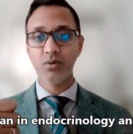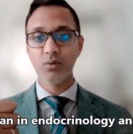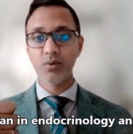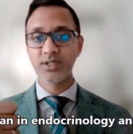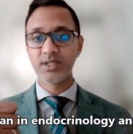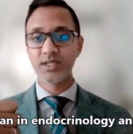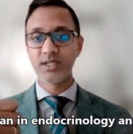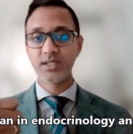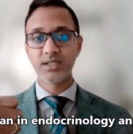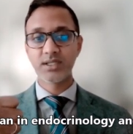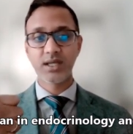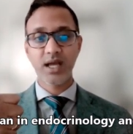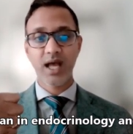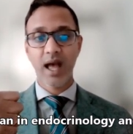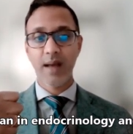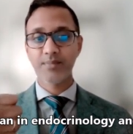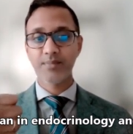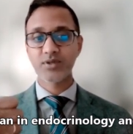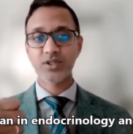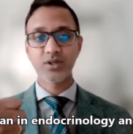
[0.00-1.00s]
which is
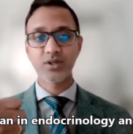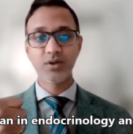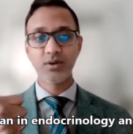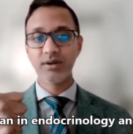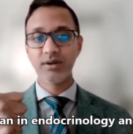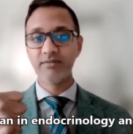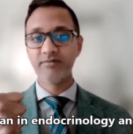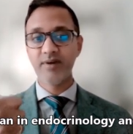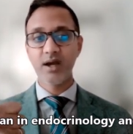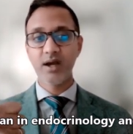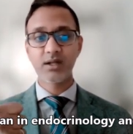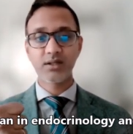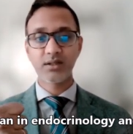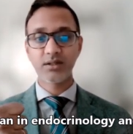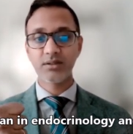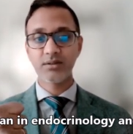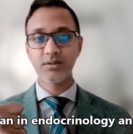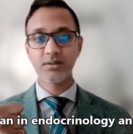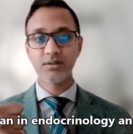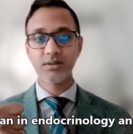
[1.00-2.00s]
absolutely
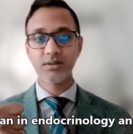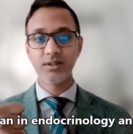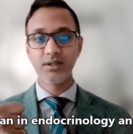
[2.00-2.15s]
vital.